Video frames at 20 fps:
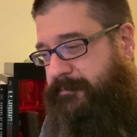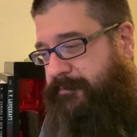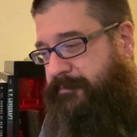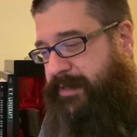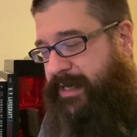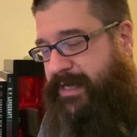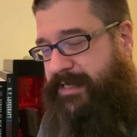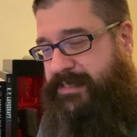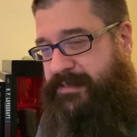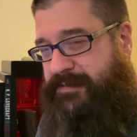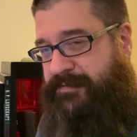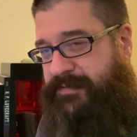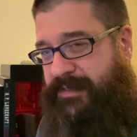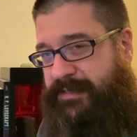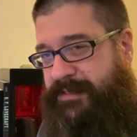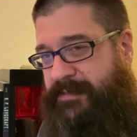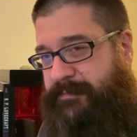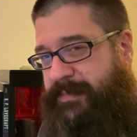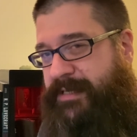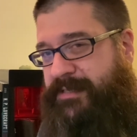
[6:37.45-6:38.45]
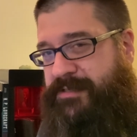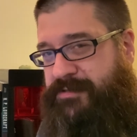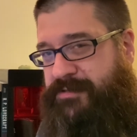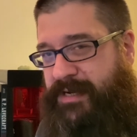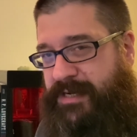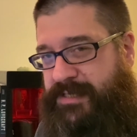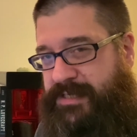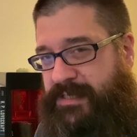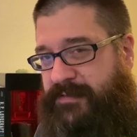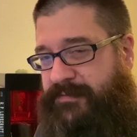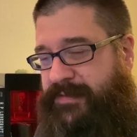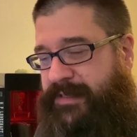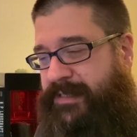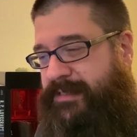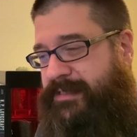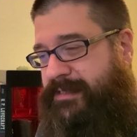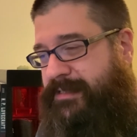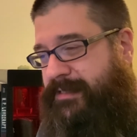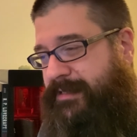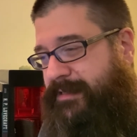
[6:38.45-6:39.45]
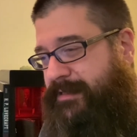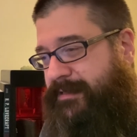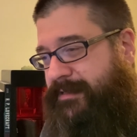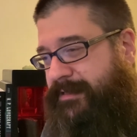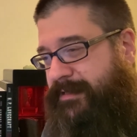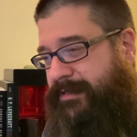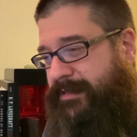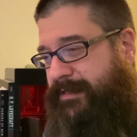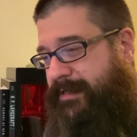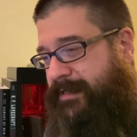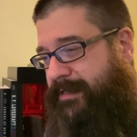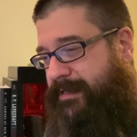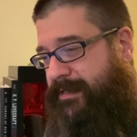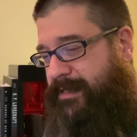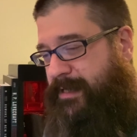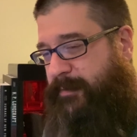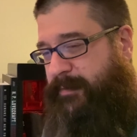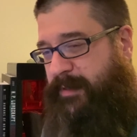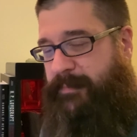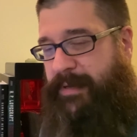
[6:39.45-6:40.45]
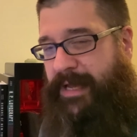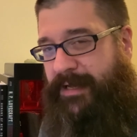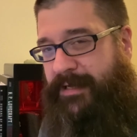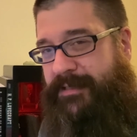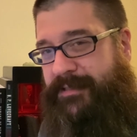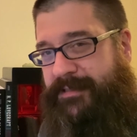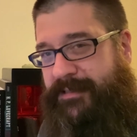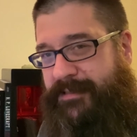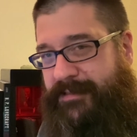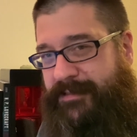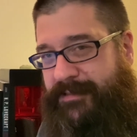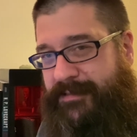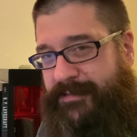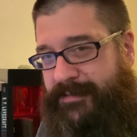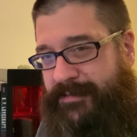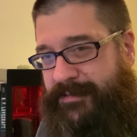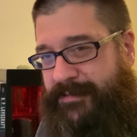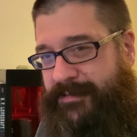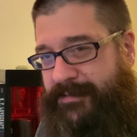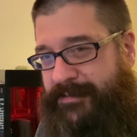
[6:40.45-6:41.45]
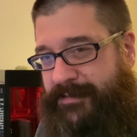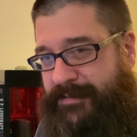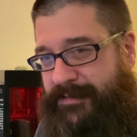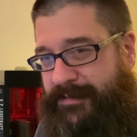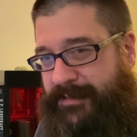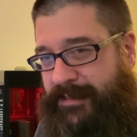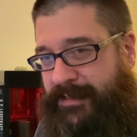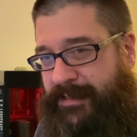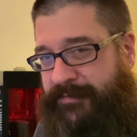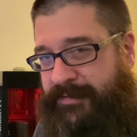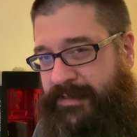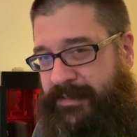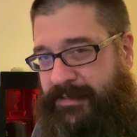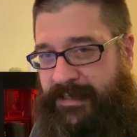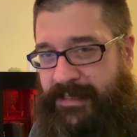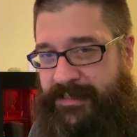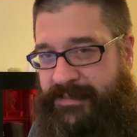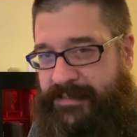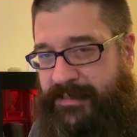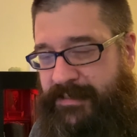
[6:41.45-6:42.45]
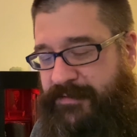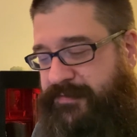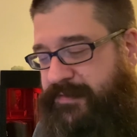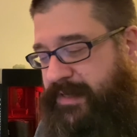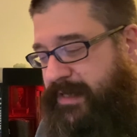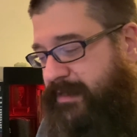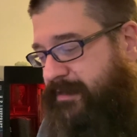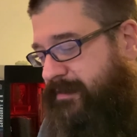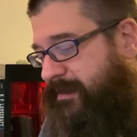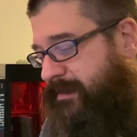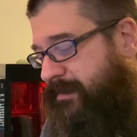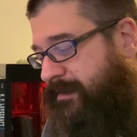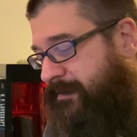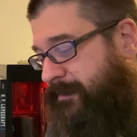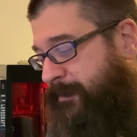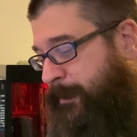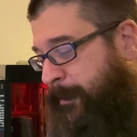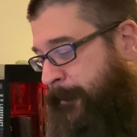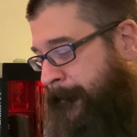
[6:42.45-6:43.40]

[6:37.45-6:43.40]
past tragic events, kind of coming back and having a lasting effect on you.